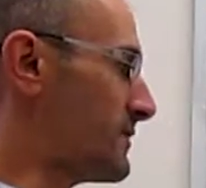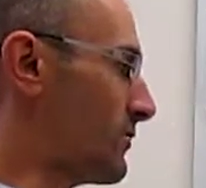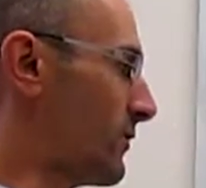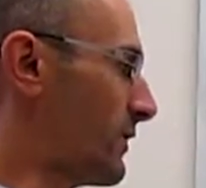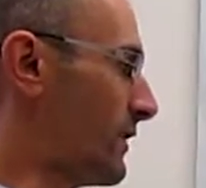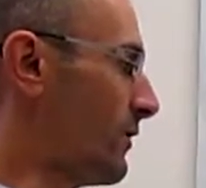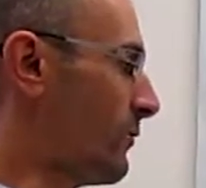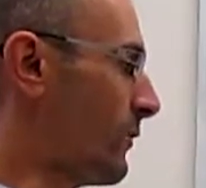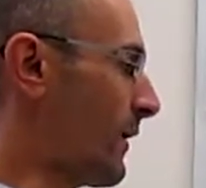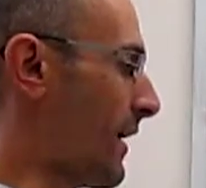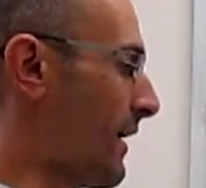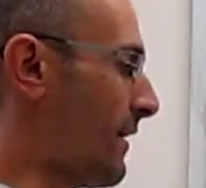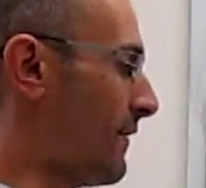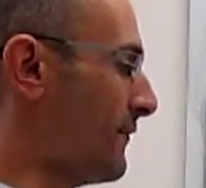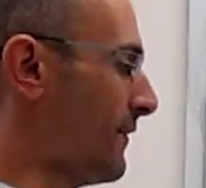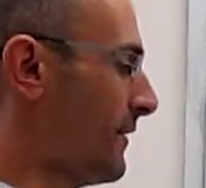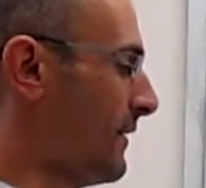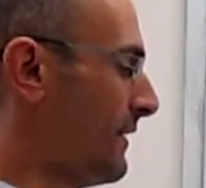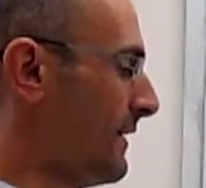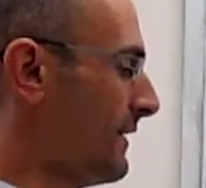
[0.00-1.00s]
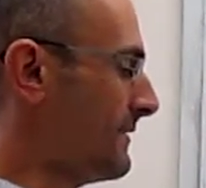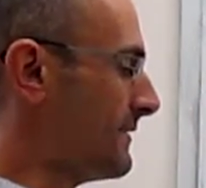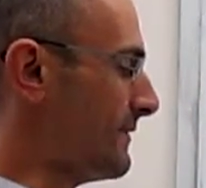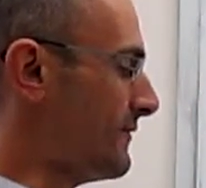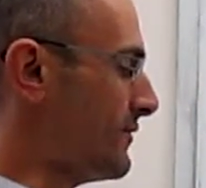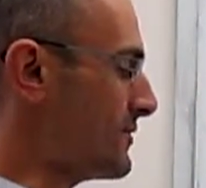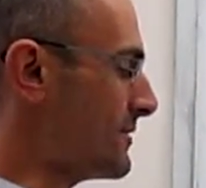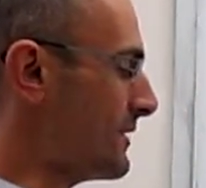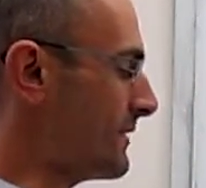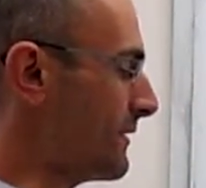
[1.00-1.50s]
So here we have that
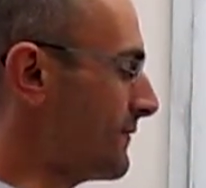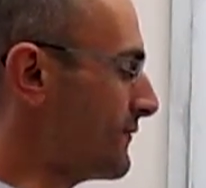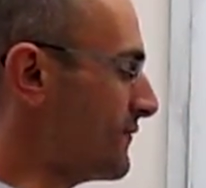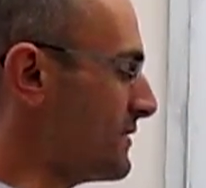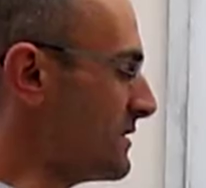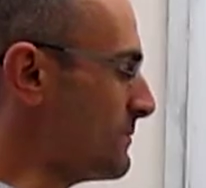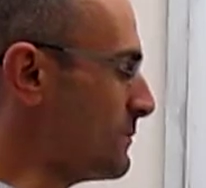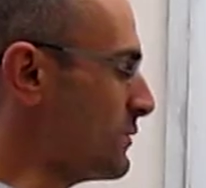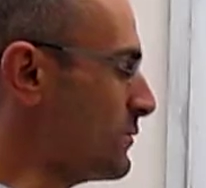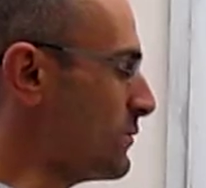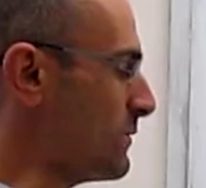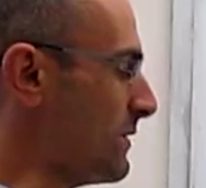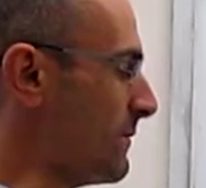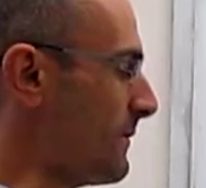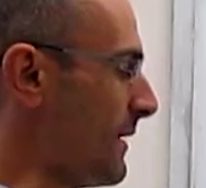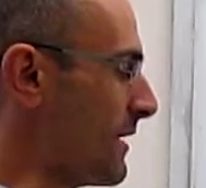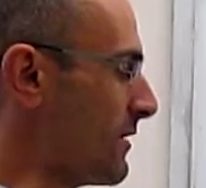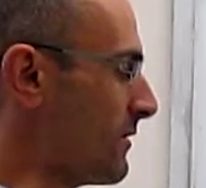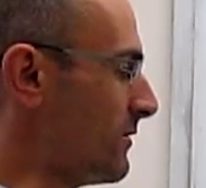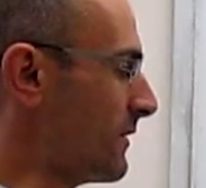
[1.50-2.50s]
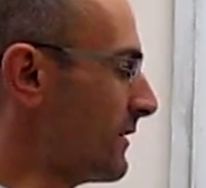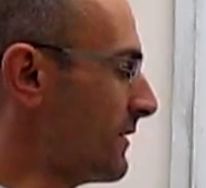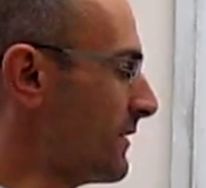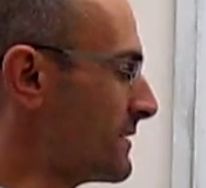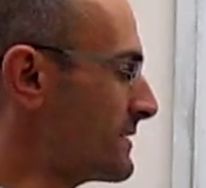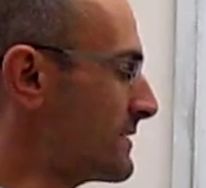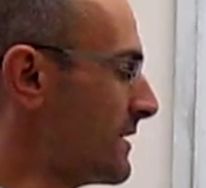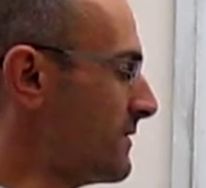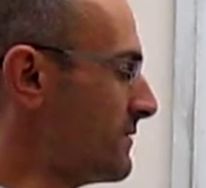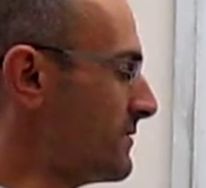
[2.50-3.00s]
there's a difference between the biological
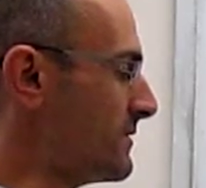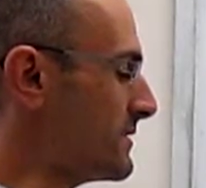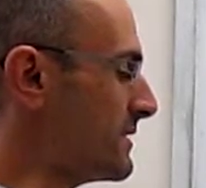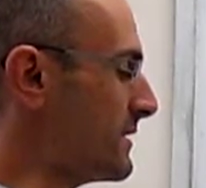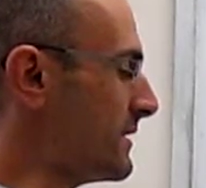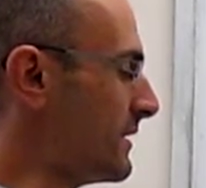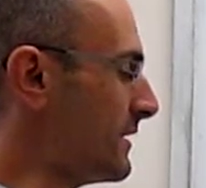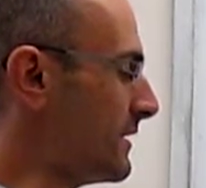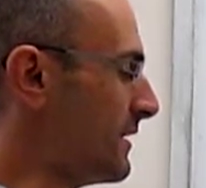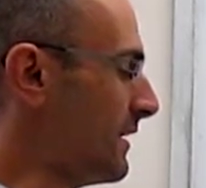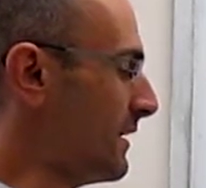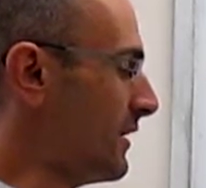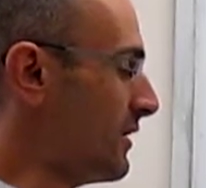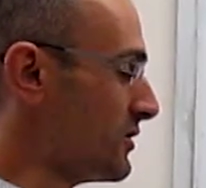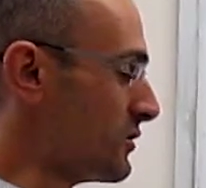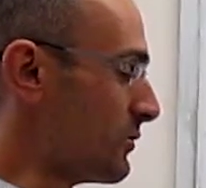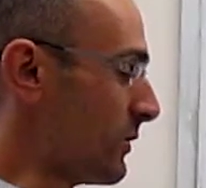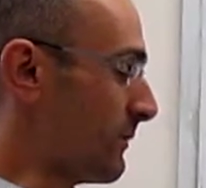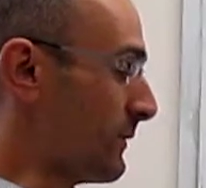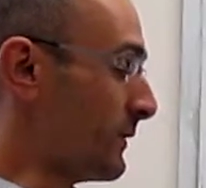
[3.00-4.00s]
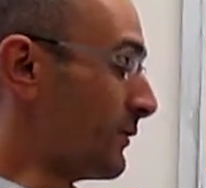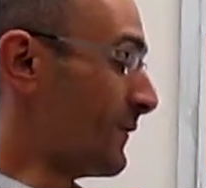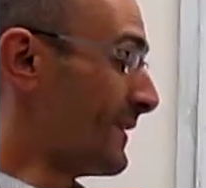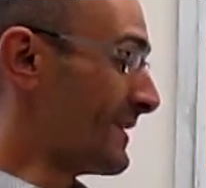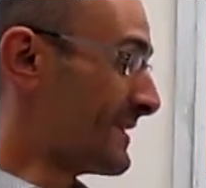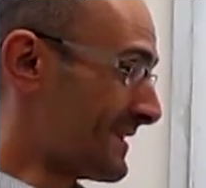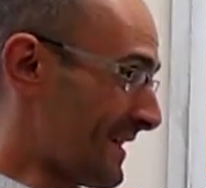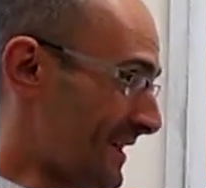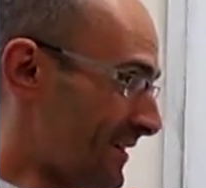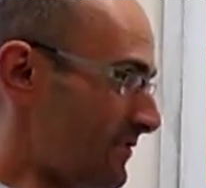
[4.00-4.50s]
standard state, sorry, between the
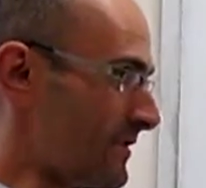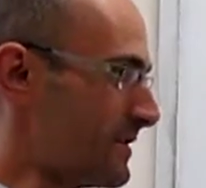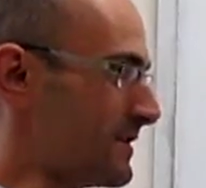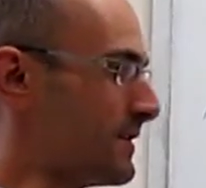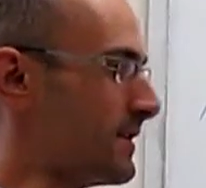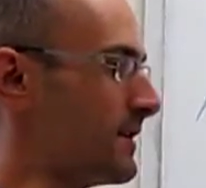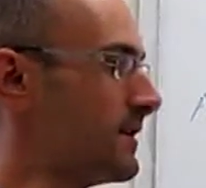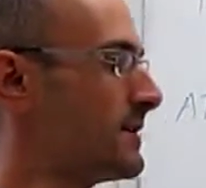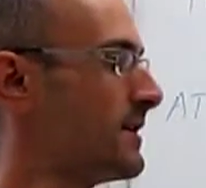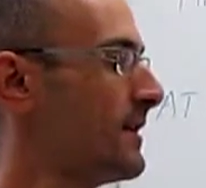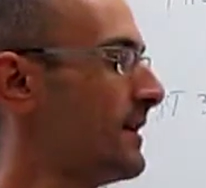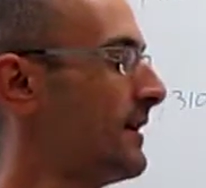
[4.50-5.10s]
standard state